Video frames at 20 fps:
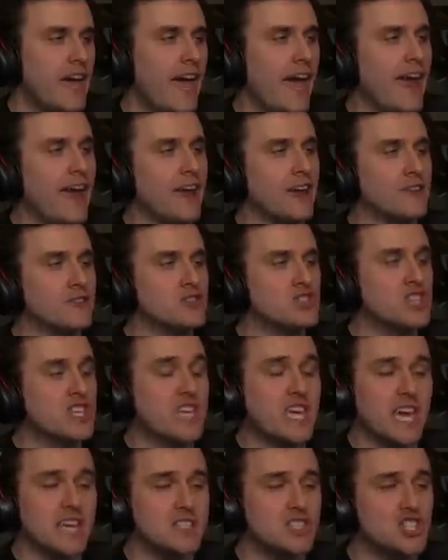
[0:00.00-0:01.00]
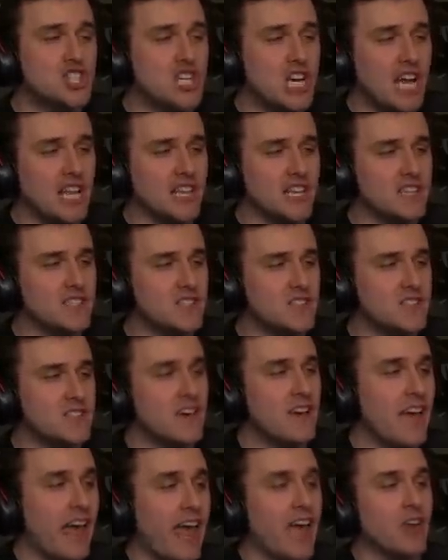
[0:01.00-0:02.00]
haters get jealous
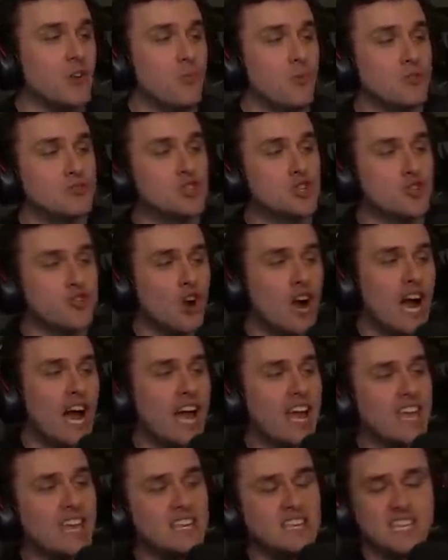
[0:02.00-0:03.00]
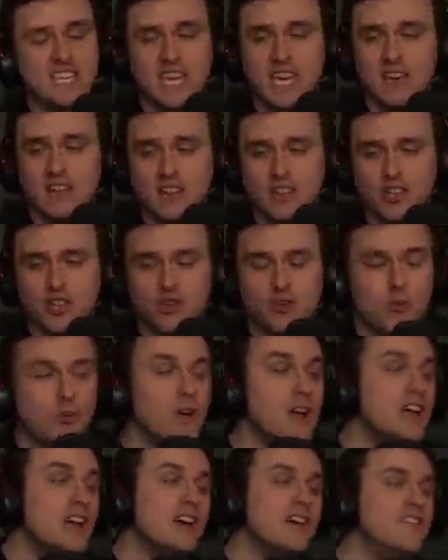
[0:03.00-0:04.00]
and will try and kill you.
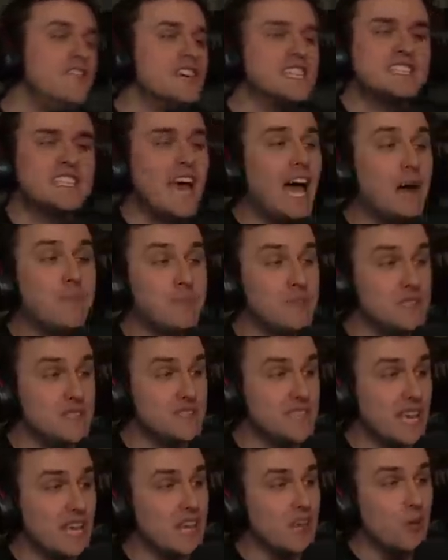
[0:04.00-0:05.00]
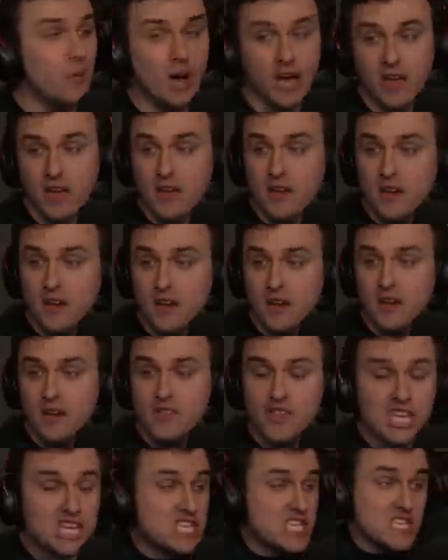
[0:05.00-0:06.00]
This happens anyway.
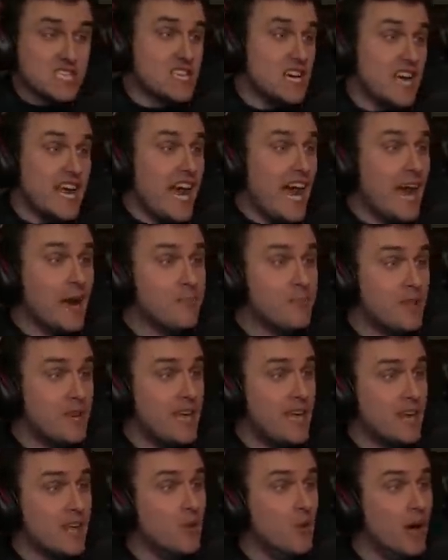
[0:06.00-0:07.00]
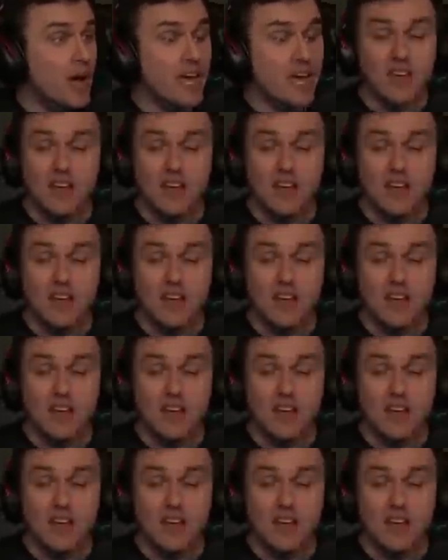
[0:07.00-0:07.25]
This is gonna happen anyway.